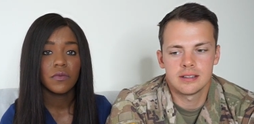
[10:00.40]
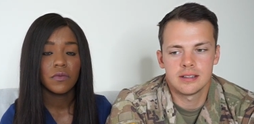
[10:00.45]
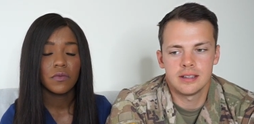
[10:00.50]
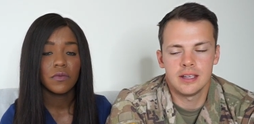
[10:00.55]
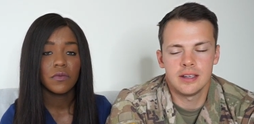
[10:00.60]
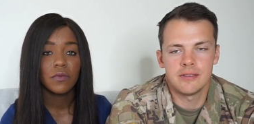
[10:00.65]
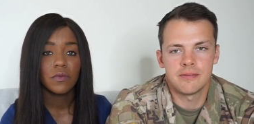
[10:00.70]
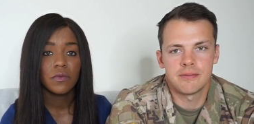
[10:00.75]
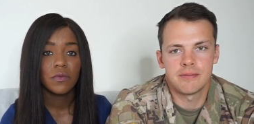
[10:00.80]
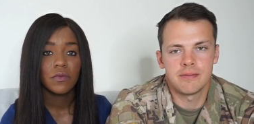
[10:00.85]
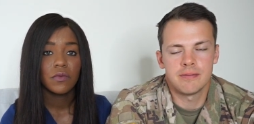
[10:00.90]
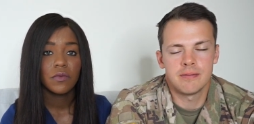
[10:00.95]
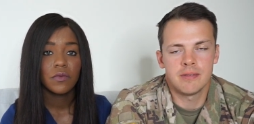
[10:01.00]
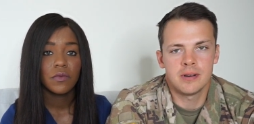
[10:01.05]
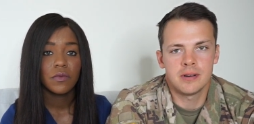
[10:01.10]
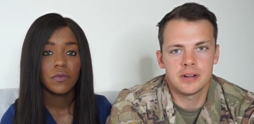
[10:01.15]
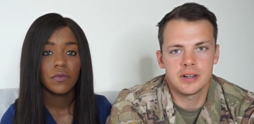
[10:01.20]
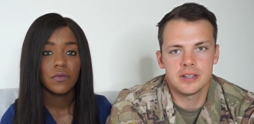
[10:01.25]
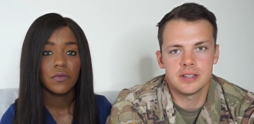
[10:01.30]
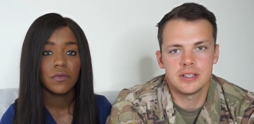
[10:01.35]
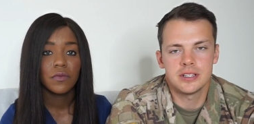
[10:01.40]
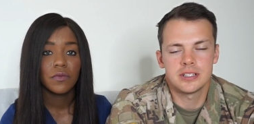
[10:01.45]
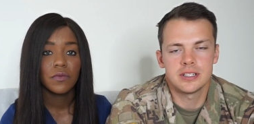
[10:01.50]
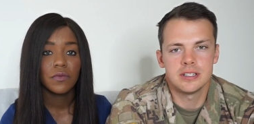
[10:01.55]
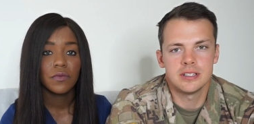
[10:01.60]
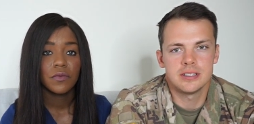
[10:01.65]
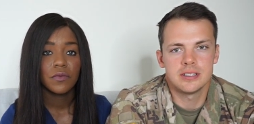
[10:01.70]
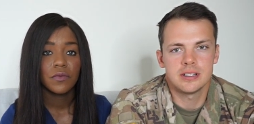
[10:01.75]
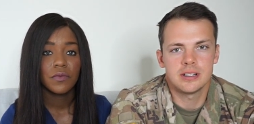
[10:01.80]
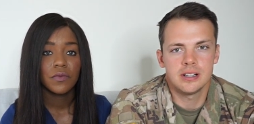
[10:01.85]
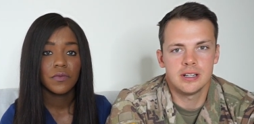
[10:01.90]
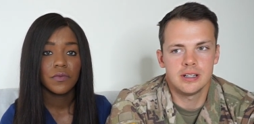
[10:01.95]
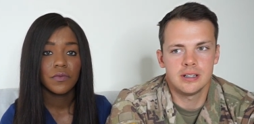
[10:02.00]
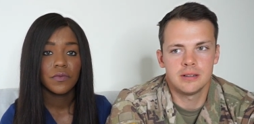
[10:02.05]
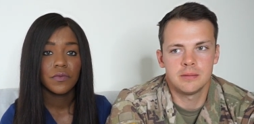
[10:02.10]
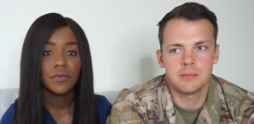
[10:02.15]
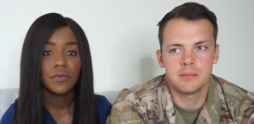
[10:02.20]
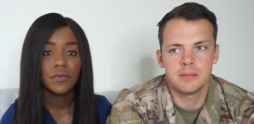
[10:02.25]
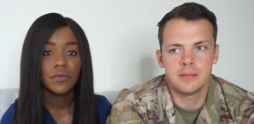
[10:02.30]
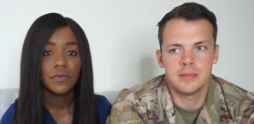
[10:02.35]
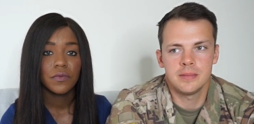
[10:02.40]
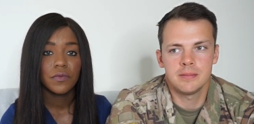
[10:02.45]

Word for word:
Speaker 1: if all conditions are